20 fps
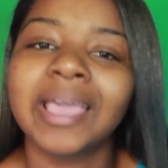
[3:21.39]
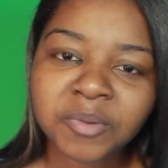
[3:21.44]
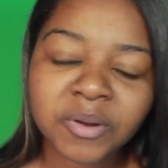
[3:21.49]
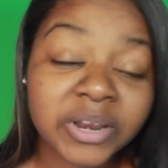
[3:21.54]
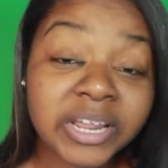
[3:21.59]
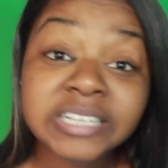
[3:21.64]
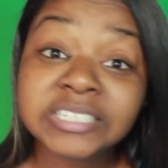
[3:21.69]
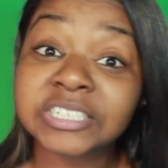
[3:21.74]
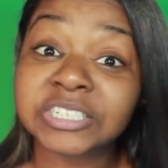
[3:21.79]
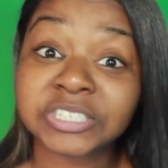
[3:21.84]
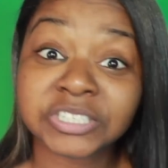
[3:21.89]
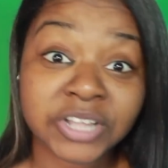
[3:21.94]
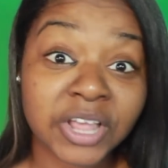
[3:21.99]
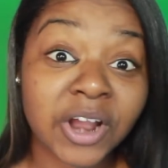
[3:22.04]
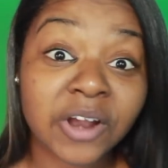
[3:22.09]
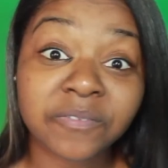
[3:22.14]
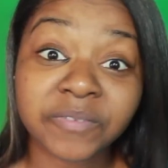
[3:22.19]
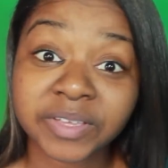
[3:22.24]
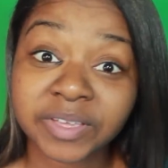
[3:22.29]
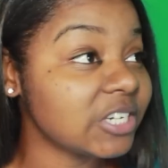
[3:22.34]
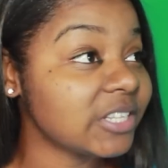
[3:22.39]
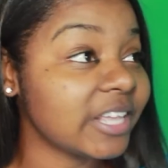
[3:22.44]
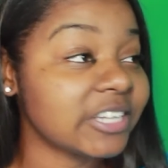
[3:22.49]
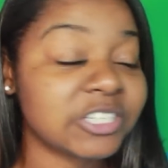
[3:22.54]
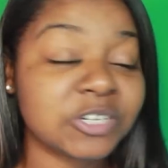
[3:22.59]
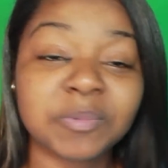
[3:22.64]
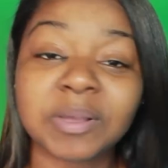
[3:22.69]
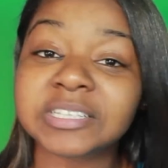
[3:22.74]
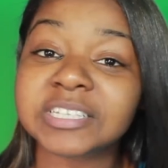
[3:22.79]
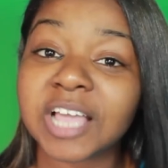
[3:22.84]
Moniece is nervous. She thinks
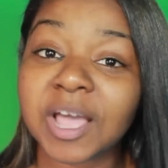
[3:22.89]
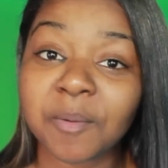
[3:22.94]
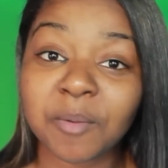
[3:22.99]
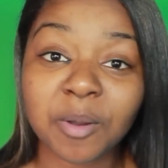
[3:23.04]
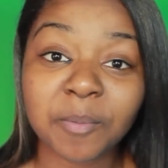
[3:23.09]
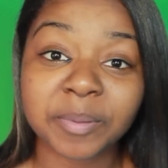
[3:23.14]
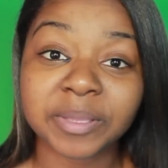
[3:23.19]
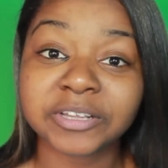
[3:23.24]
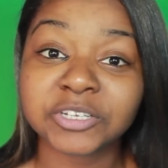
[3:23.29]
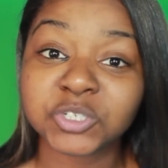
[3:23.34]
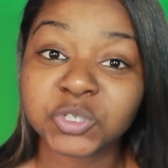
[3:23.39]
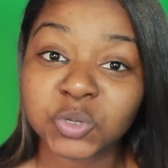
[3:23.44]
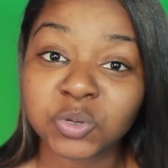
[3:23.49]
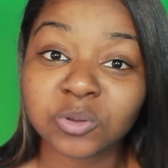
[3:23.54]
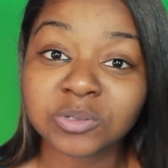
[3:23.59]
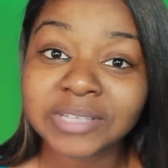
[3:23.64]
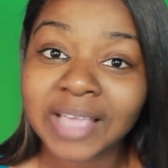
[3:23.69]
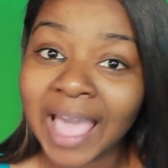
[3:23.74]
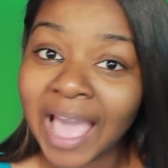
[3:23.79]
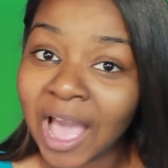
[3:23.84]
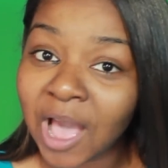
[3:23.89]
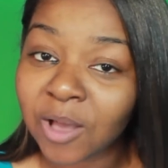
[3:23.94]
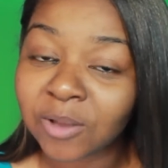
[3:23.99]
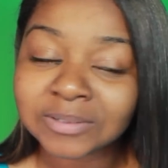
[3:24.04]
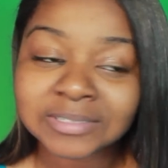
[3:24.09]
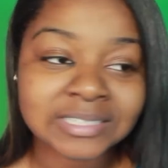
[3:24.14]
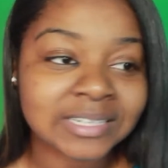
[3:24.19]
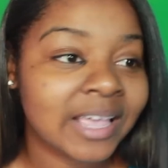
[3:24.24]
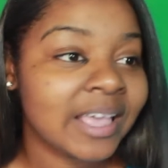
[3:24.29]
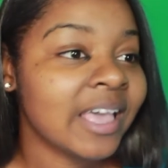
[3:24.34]
she's about to come up in Drew's
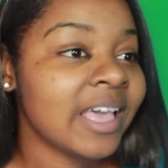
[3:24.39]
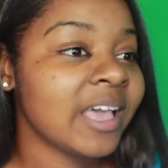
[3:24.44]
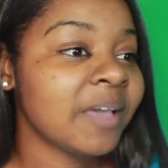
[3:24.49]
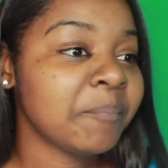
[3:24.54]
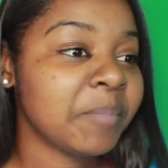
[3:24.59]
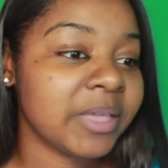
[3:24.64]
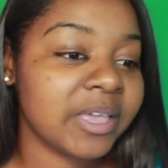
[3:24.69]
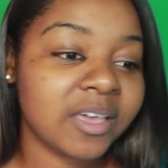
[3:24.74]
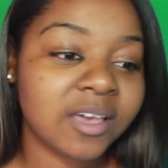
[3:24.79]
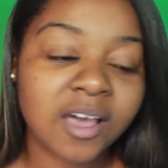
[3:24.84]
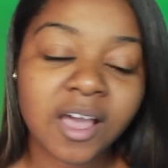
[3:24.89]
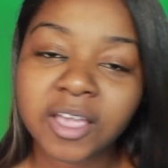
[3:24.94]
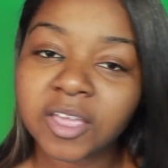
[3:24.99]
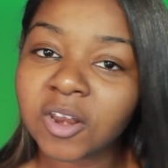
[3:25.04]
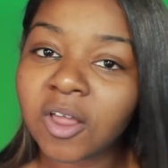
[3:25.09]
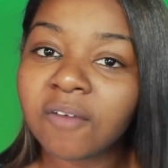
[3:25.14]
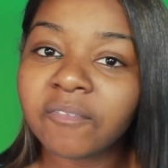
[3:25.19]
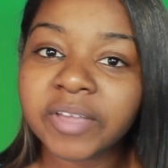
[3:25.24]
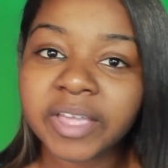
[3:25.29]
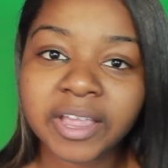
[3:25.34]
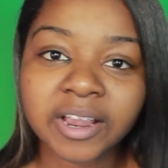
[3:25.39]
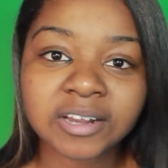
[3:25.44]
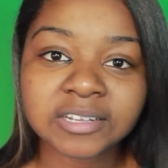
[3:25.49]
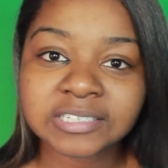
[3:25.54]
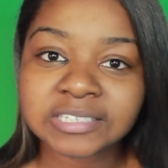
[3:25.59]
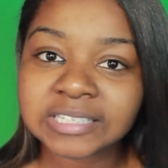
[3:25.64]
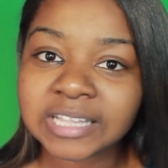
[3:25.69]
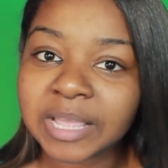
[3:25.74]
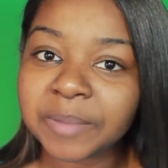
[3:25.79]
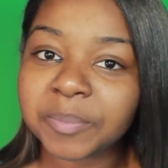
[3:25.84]
house, be cooking over here,
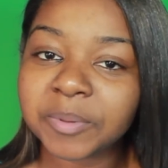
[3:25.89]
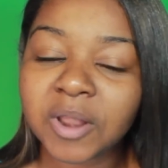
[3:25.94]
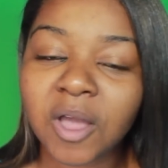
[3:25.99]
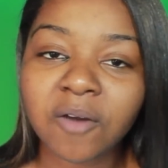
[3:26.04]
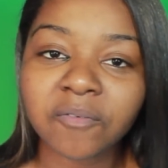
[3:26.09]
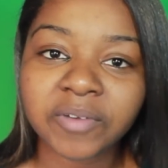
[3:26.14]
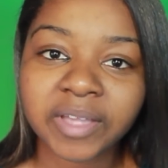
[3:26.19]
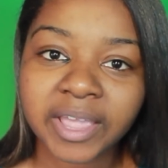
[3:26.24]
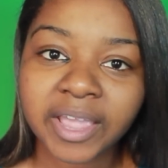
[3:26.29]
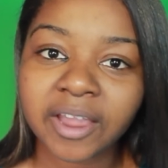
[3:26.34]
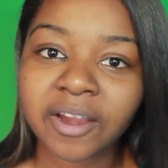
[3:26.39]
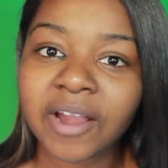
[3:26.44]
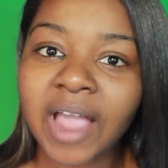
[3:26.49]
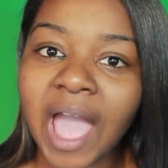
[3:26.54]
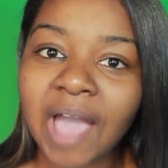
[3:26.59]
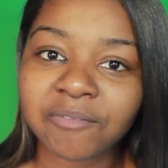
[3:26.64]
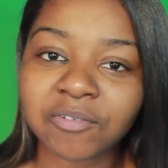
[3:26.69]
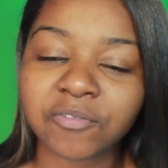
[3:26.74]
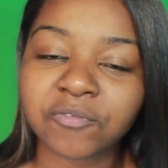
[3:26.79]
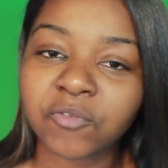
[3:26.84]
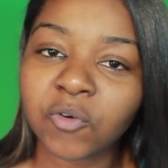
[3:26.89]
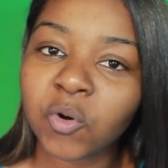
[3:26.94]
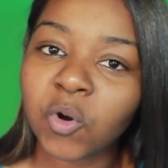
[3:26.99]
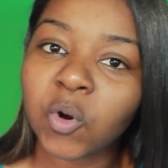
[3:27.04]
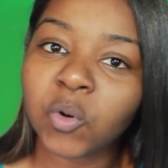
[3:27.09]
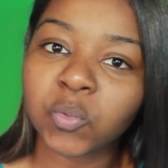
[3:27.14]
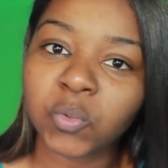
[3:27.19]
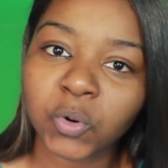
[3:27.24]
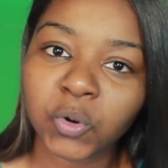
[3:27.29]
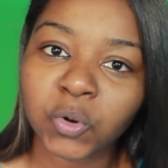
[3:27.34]
sleeping over here, have a
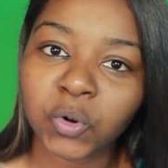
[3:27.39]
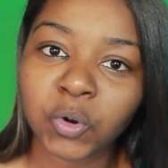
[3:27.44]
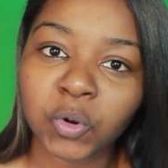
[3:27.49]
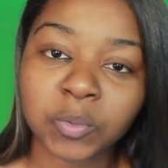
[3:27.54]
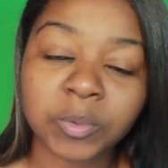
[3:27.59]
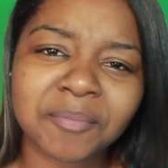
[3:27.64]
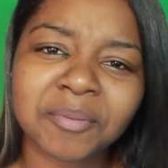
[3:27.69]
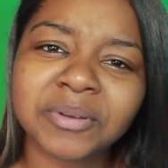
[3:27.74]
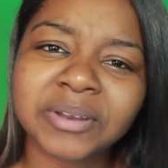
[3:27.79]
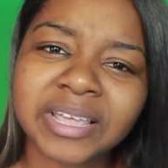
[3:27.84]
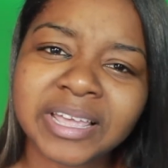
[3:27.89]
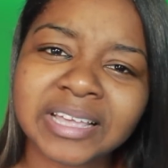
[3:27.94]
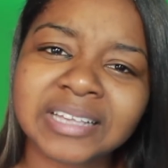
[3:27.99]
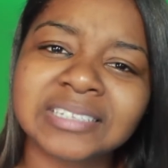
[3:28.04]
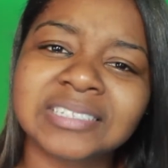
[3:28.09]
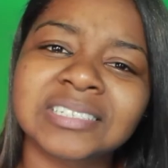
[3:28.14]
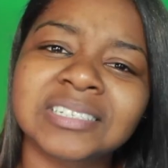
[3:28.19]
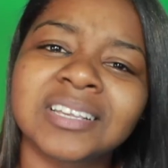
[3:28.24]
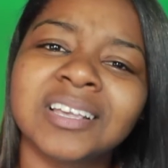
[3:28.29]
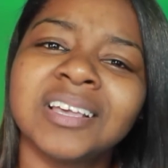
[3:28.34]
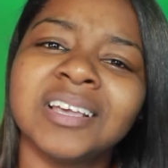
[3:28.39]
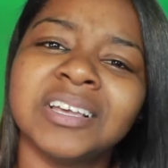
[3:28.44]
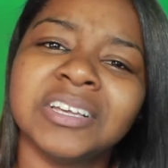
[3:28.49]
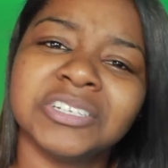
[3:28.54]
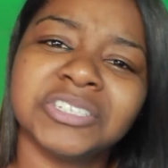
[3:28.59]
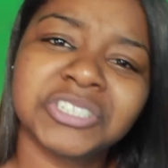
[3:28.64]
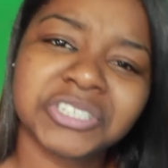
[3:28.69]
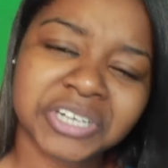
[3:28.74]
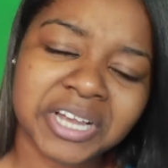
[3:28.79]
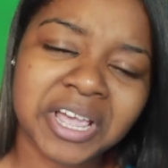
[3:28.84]
full room. Moniece,
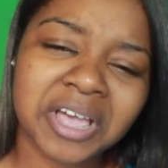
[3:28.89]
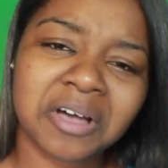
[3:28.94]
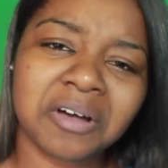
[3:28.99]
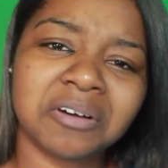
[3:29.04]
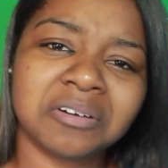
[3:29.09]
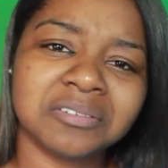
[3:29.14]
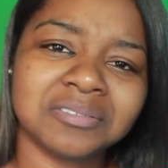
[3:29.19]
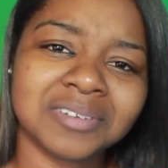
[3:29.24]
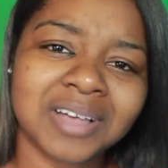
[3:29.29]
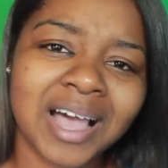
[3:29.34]
chill.